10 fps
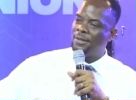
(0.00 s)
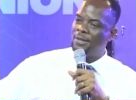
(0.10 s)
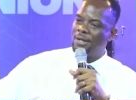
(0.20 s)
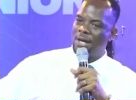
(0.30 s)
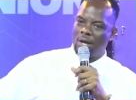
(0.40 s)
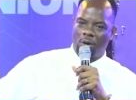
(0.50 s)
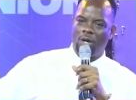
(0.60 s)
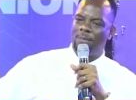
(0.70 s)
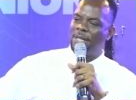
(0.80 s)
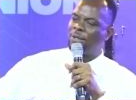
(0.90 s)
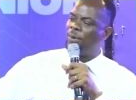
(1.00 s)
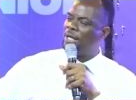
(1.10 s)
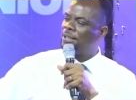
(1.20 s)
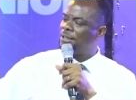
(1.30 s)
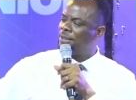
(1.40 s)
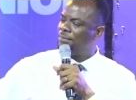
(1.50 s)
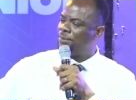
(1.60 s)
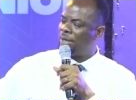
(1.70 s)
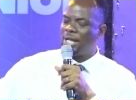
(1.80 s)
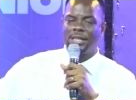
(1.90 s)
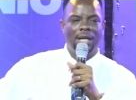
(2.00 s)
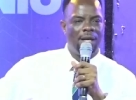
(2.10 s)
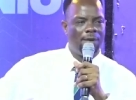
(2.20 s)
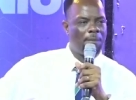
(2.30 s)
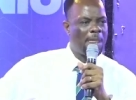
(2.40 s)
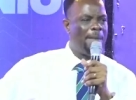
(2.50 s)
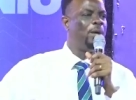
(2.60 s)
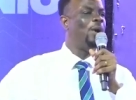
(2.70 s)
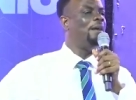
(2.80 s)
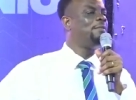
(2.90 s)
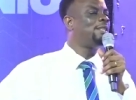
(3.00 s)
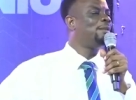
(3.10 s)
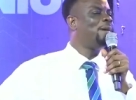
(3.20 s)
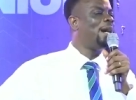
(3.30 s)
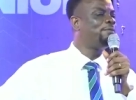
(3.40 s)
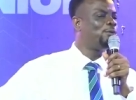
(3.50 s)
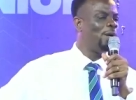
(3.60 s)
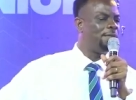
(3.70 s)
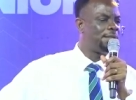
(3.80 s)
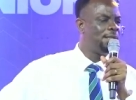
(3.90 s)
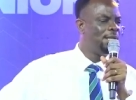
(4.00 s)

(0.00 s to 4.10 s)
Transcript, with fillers: I called him. I said, Where is the brother? I said, How many wives? He said, I have two wives.